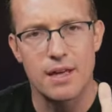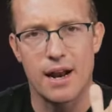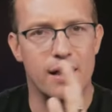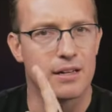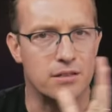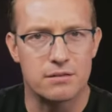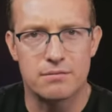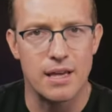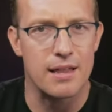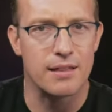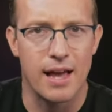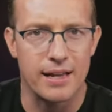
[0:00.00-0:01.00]
that I
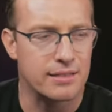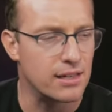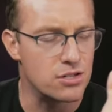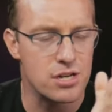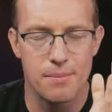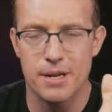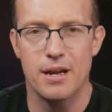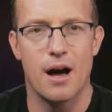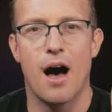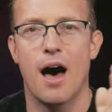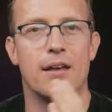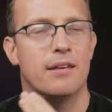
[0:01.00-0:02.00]
there's somebody
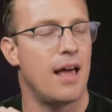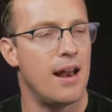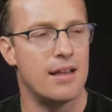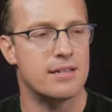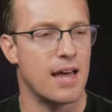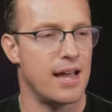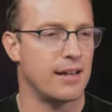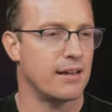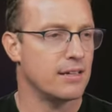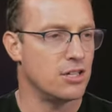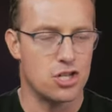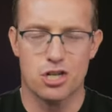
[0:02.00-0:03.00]
on and it's like,
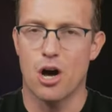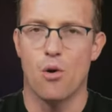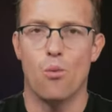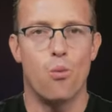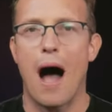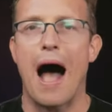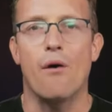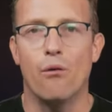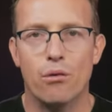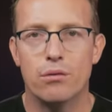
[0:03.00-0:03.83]
you just go, wow.